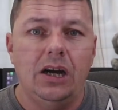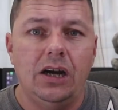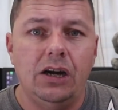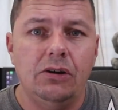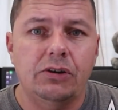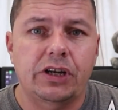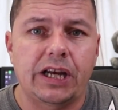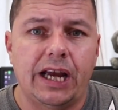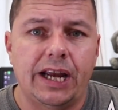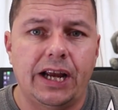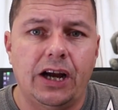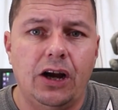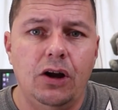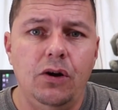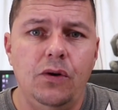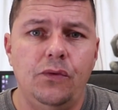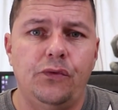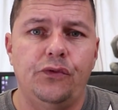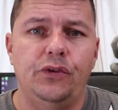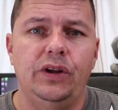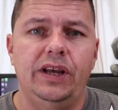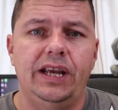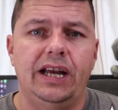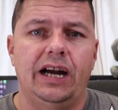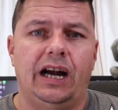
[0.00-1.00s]
Okay,
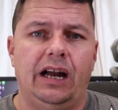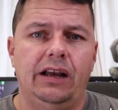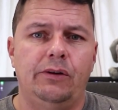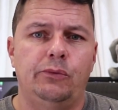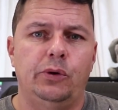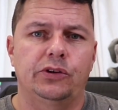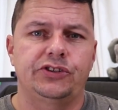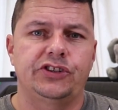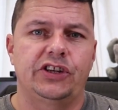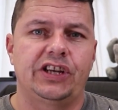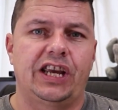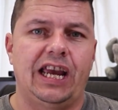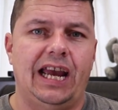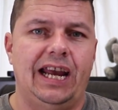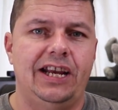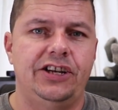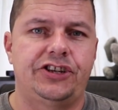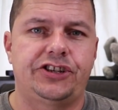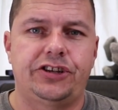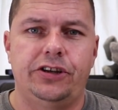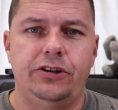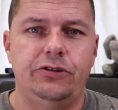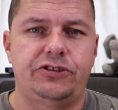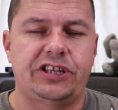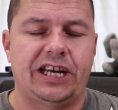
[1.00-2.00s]
hopefully I wasn't getting
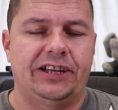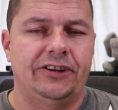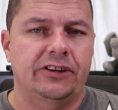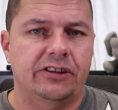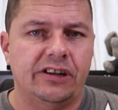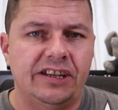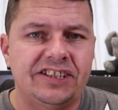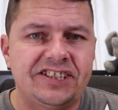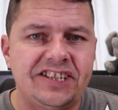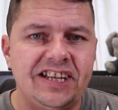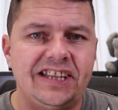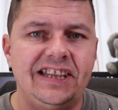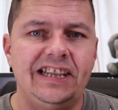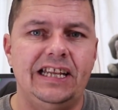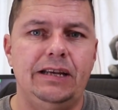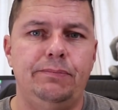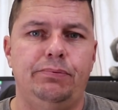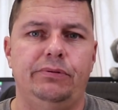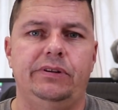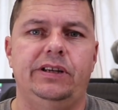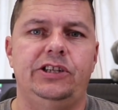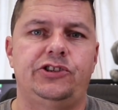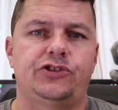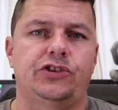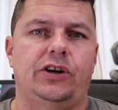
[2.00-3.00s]
too technical. I
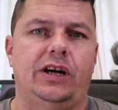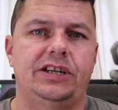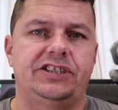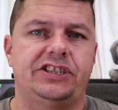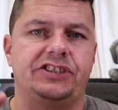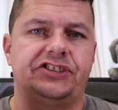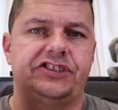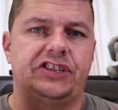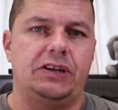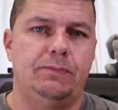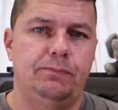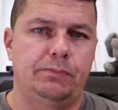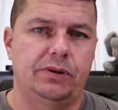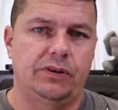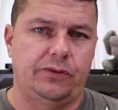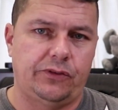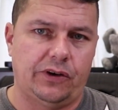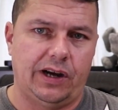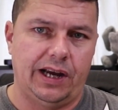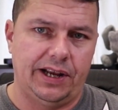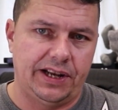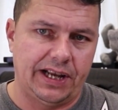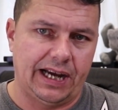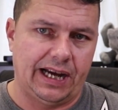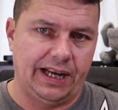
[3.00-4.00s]
deliberately tried to
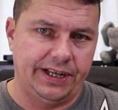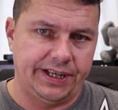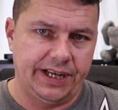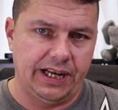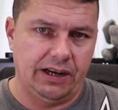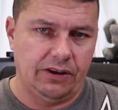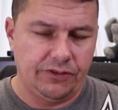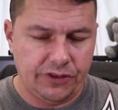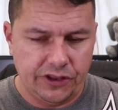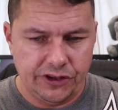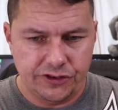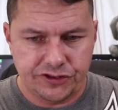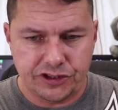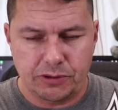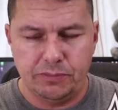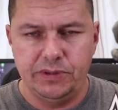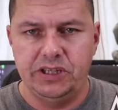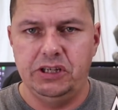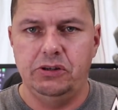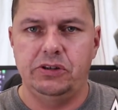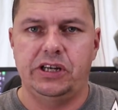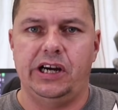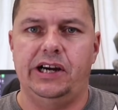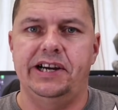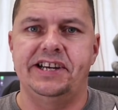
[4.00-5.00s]
simplify that. You know, some
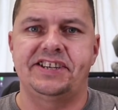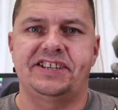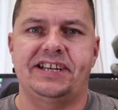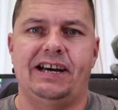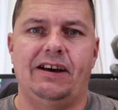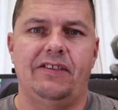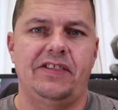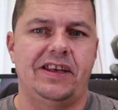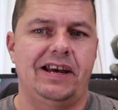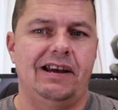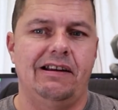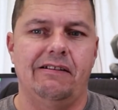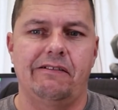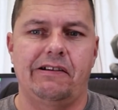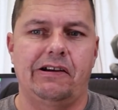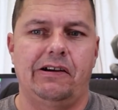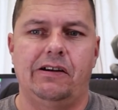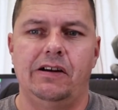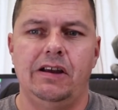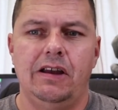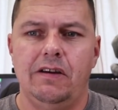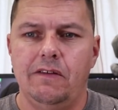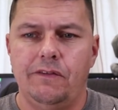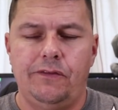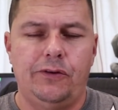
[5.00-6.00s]
of you guys out there have
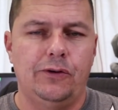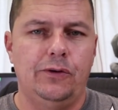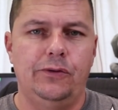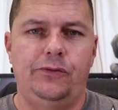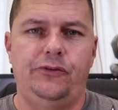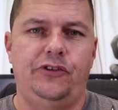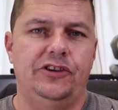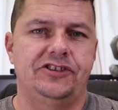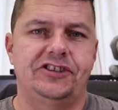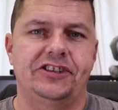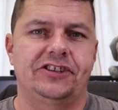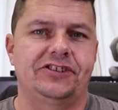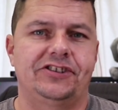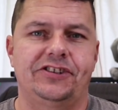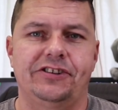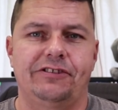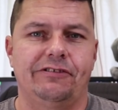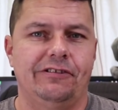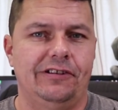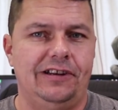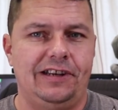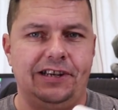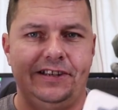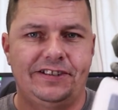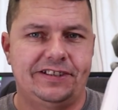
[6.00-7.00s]
got full physics
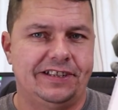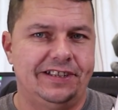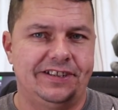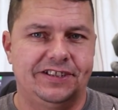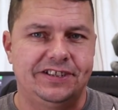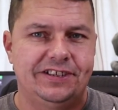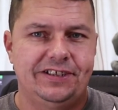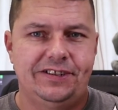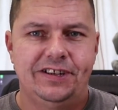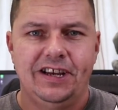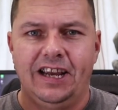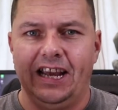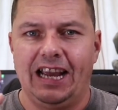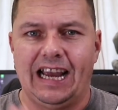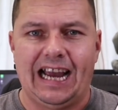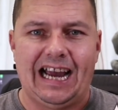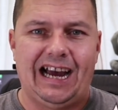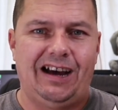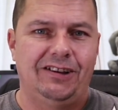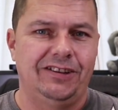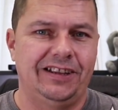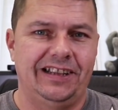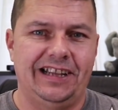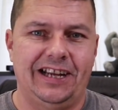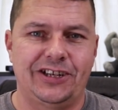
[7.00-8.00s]
degrees into
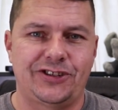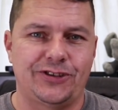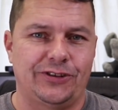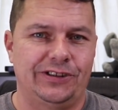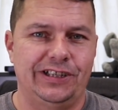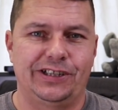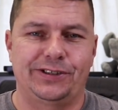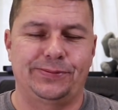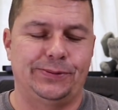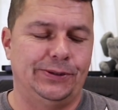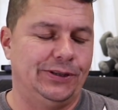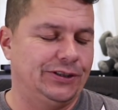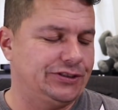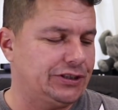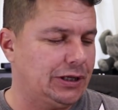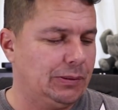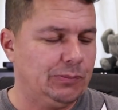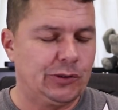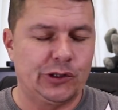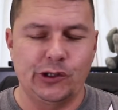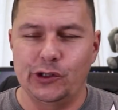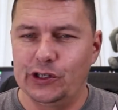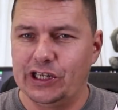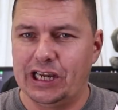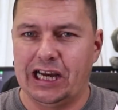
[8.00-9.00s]
how the electronics works.
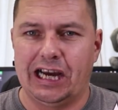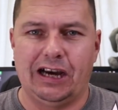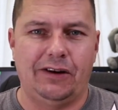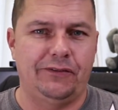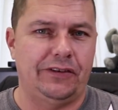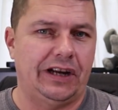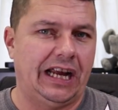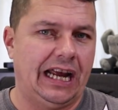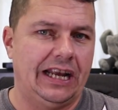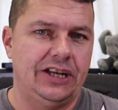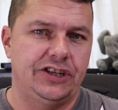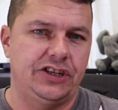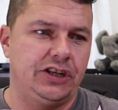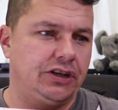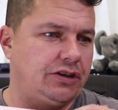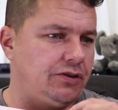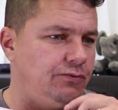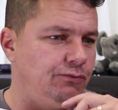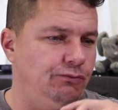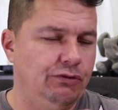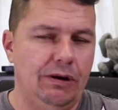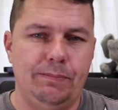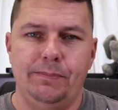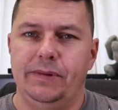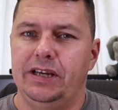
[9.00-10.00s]
I'm sure you have, and you
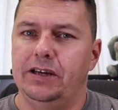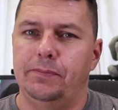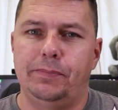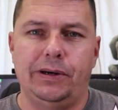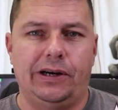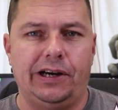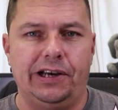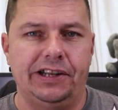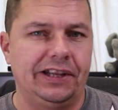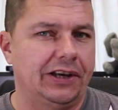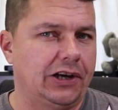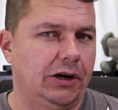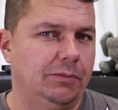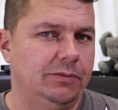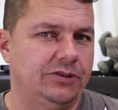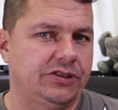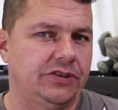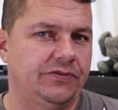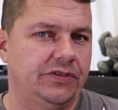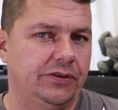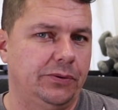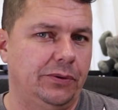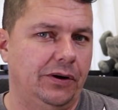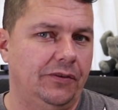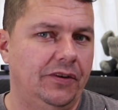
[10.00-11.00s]
can rip me apart in the comments
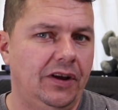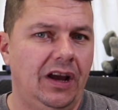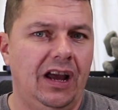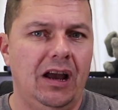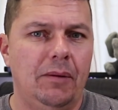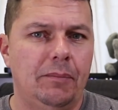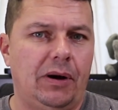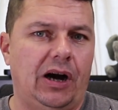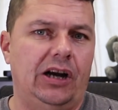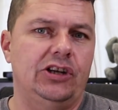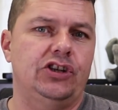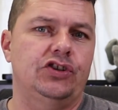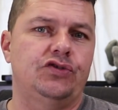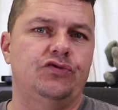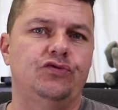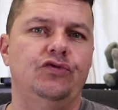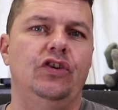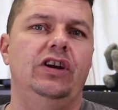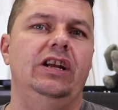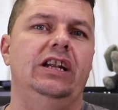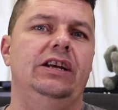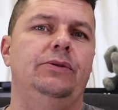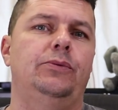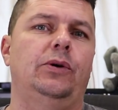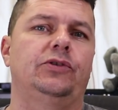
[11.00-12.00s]
if you want. But I just
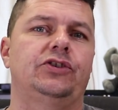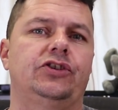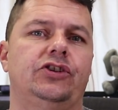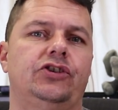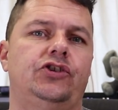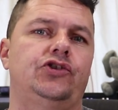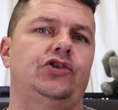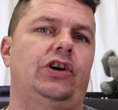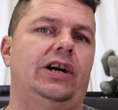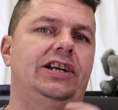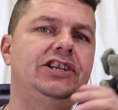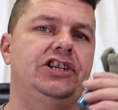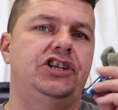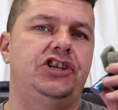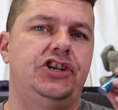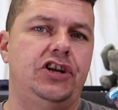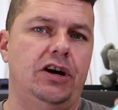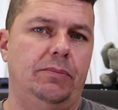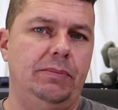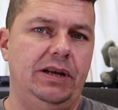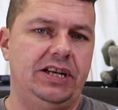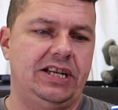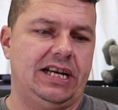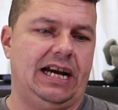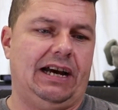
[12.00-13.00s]
really wanted to try and
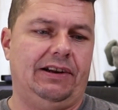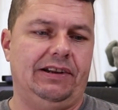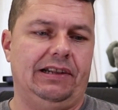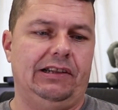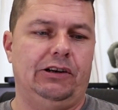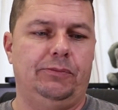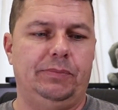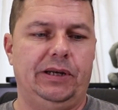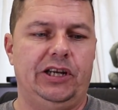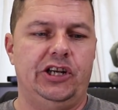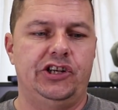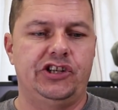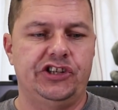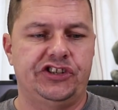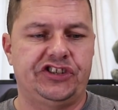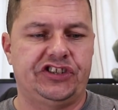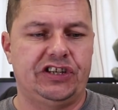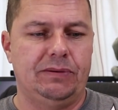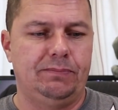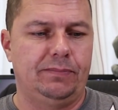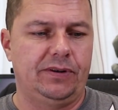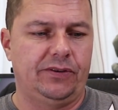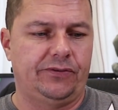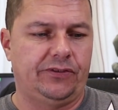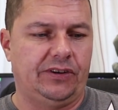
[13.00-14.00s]
dumb it down a little bit and just
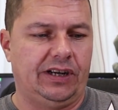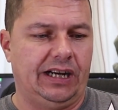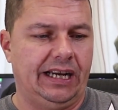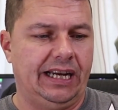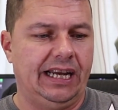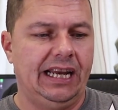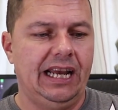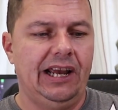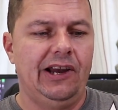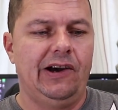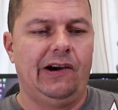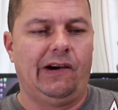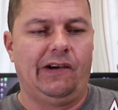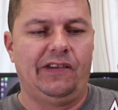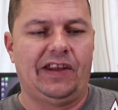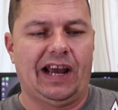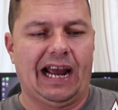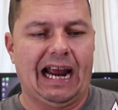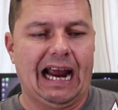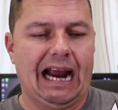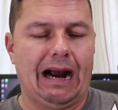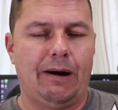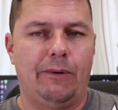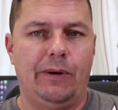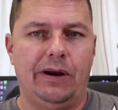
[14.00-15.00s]
simplify it on
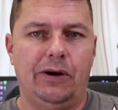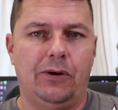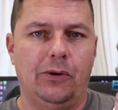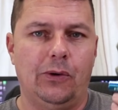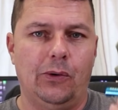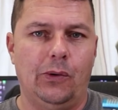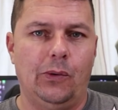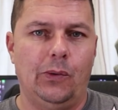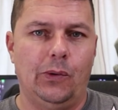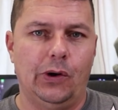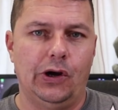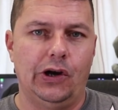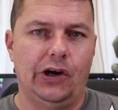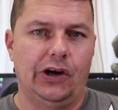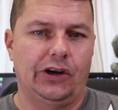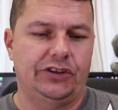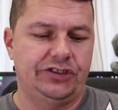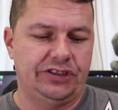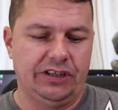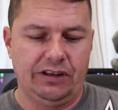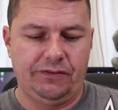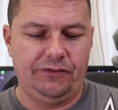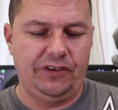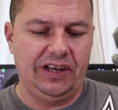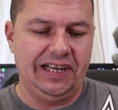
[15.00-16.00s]
how it all
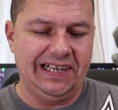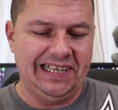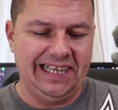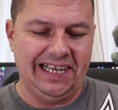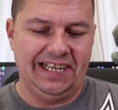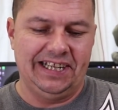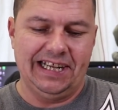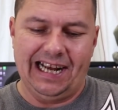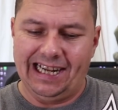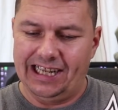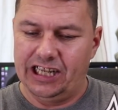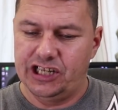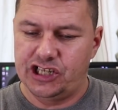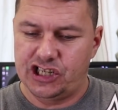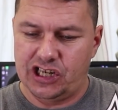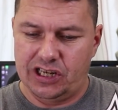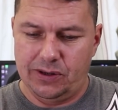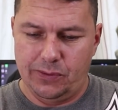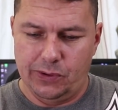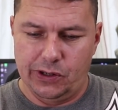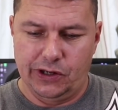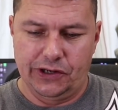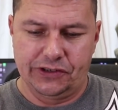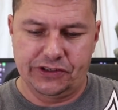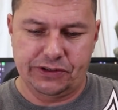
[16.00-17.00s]
works. And I think the
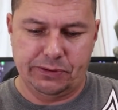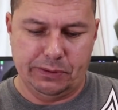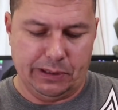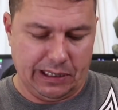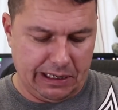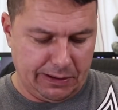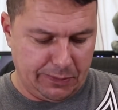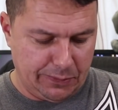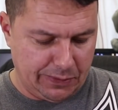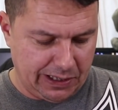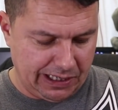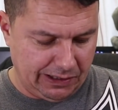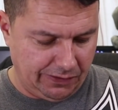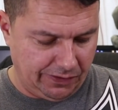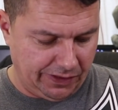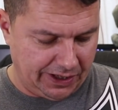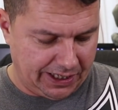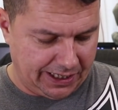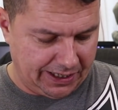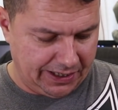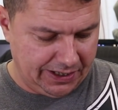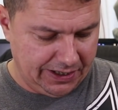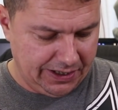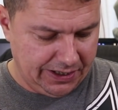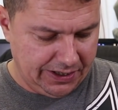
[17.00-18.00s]
analogy works quite well
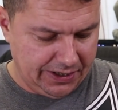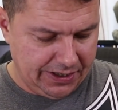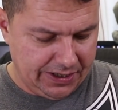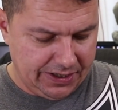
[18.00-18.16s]
there.